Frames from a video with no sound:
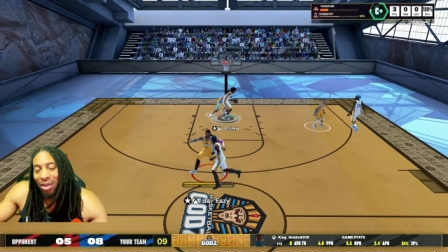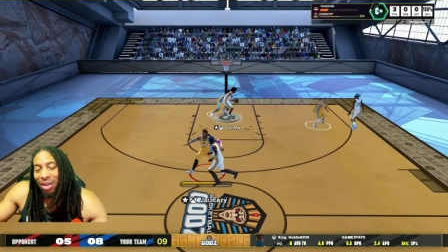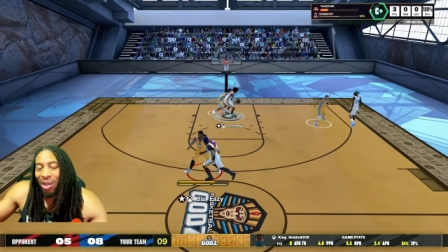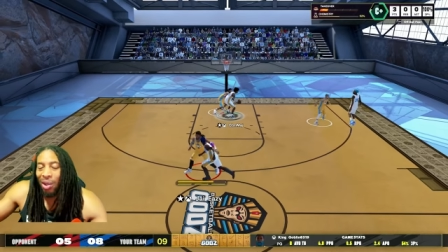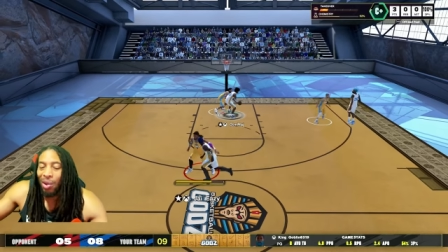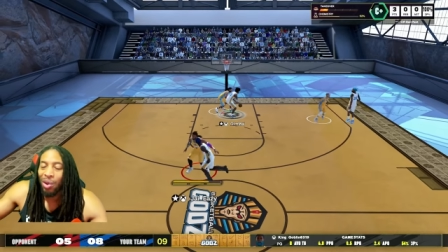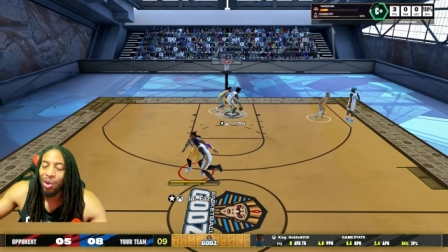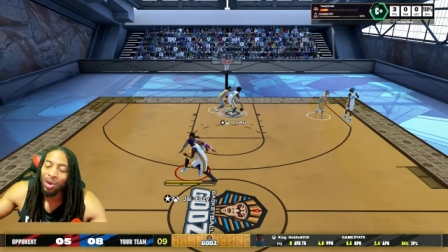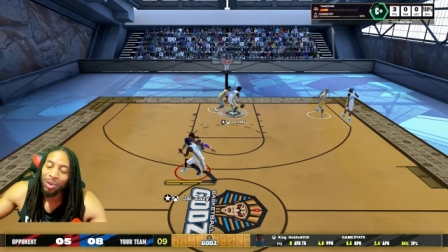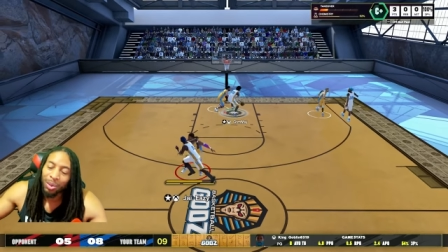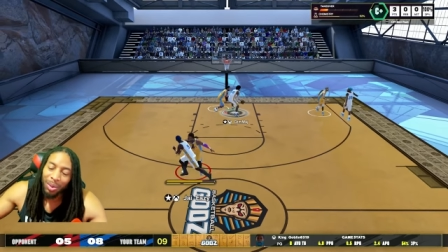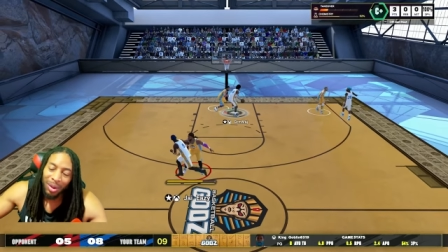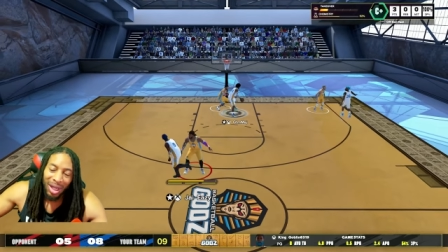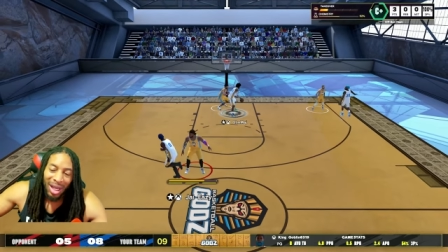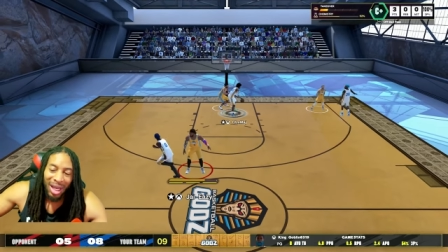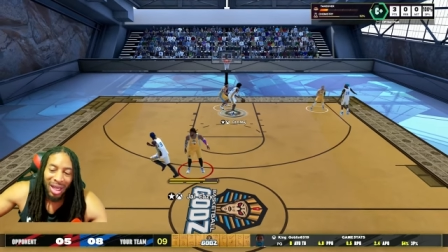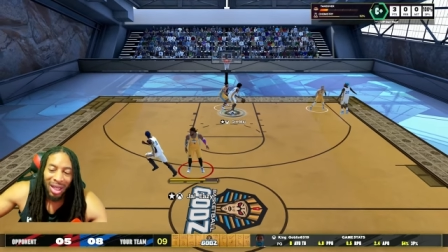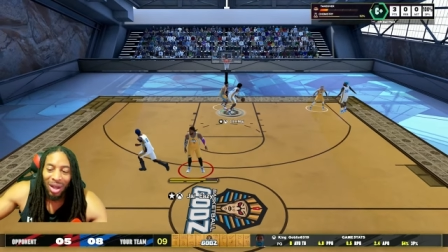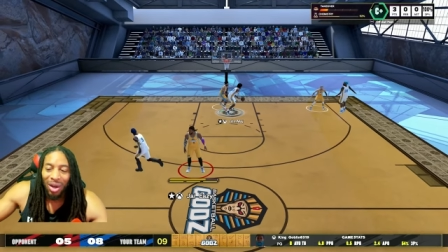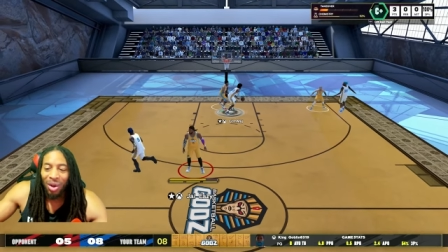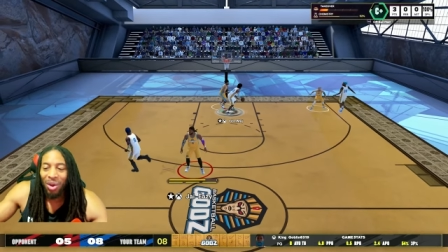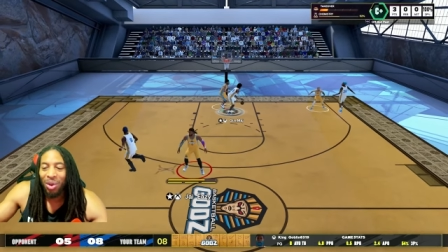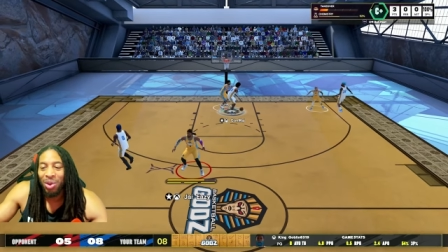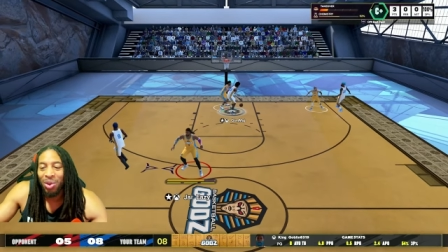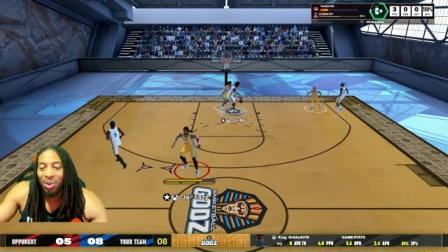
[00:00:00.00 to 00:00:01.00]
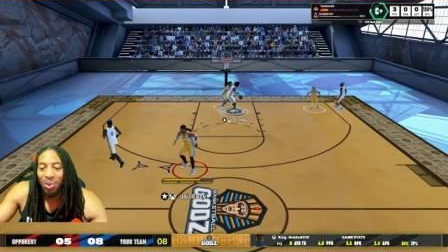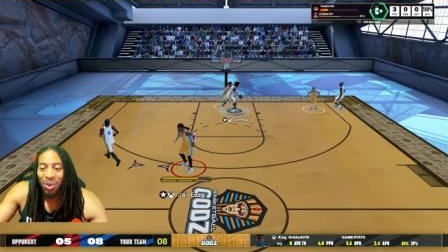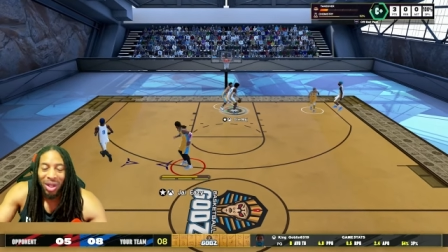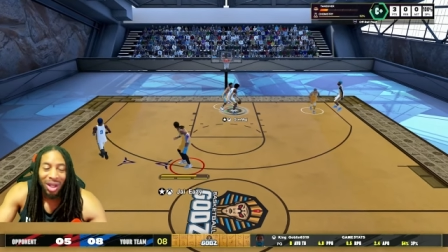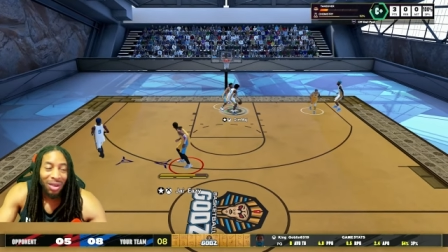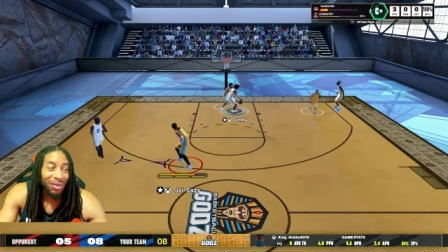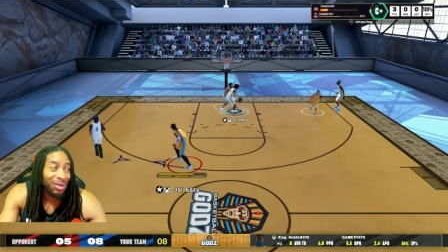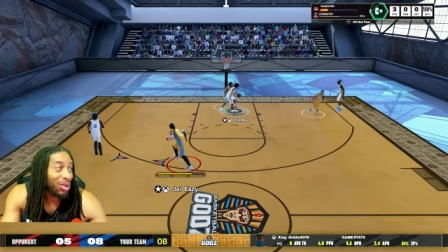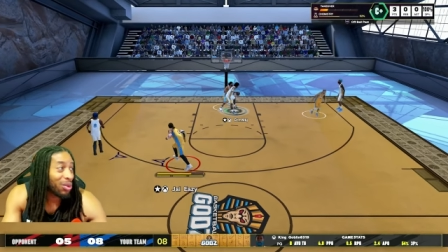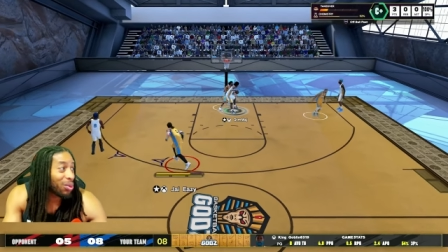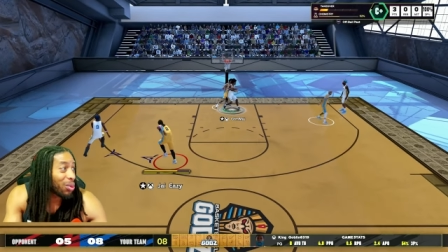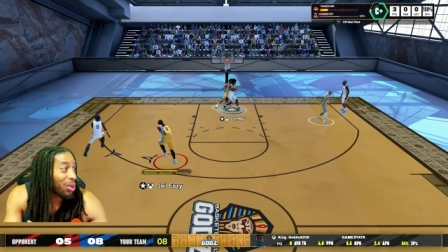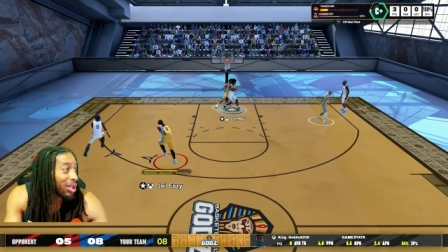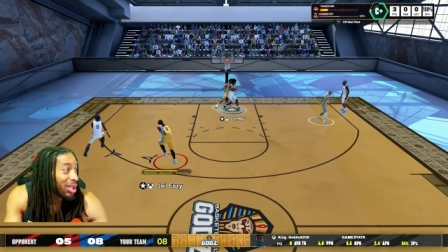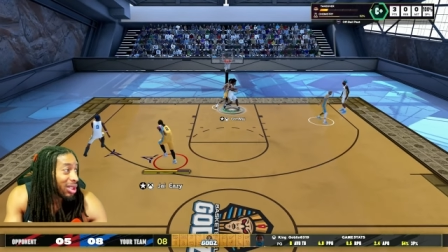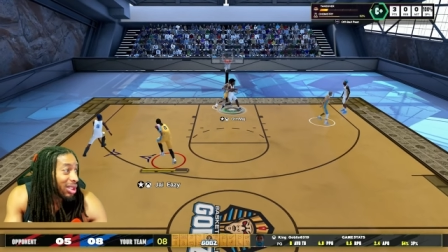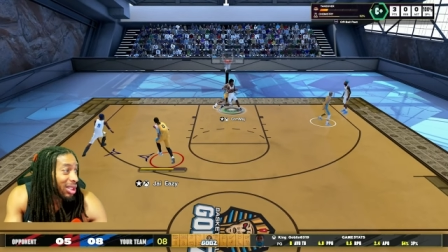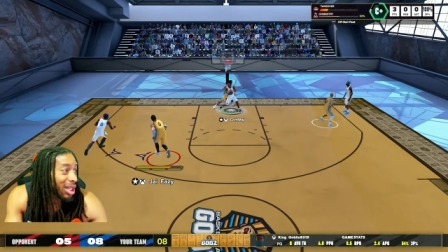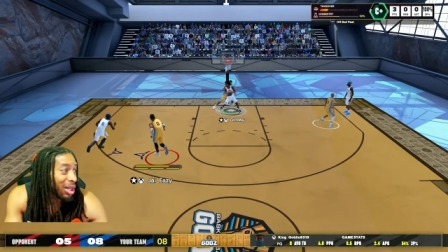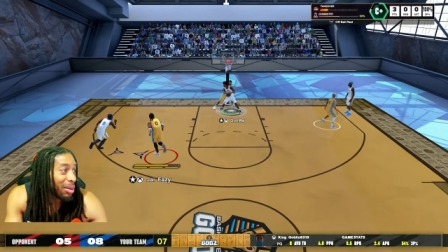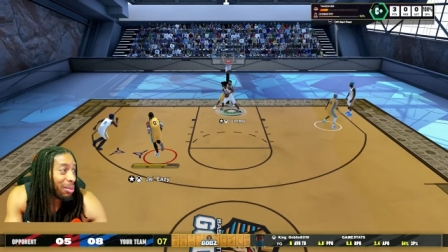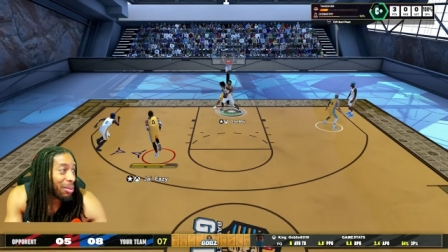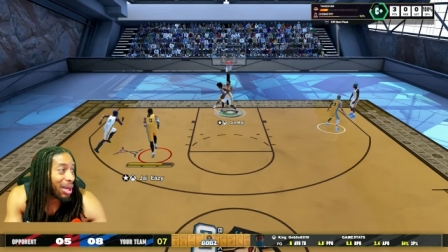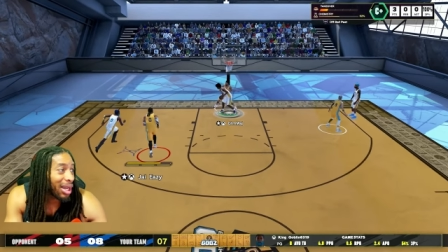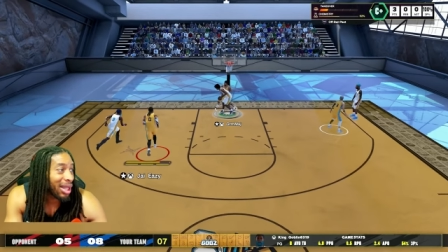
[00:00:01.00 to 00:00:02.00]
goals playing goals, whatever you want to
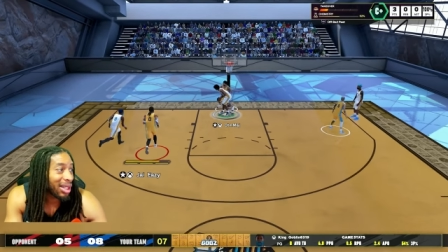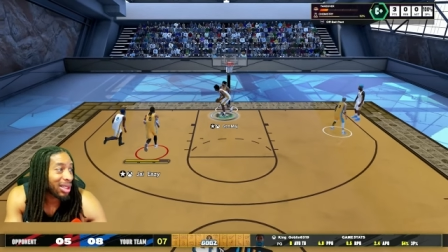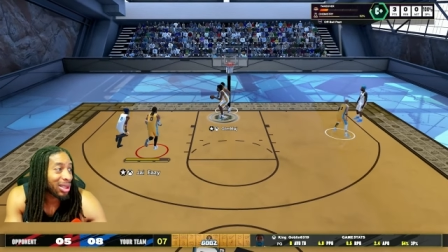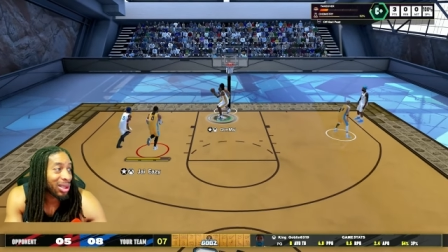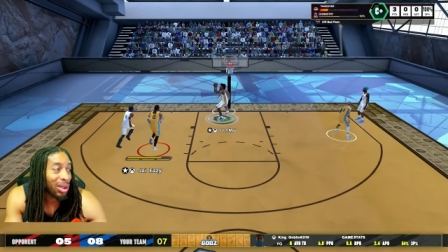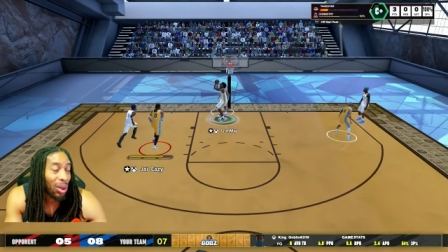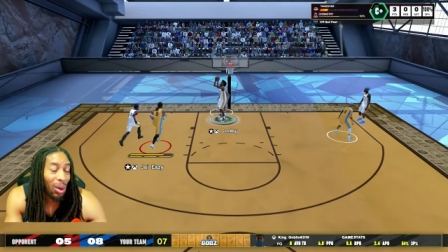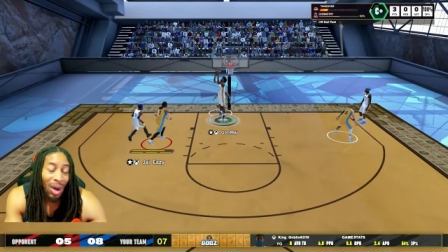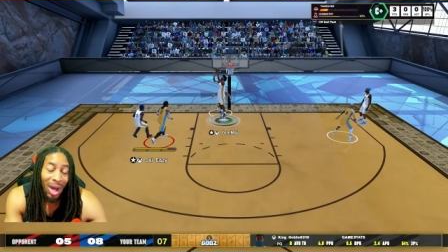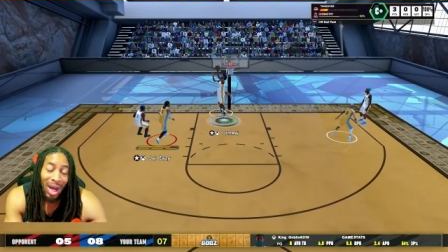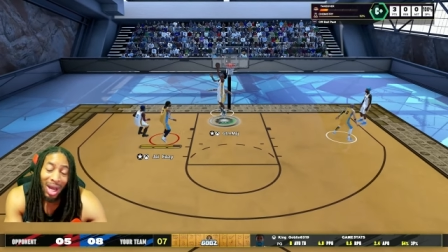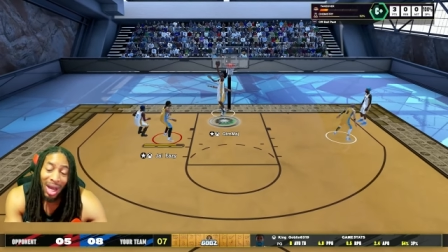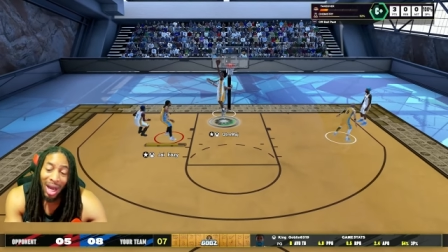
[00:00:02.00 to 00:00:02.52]
say, man. So,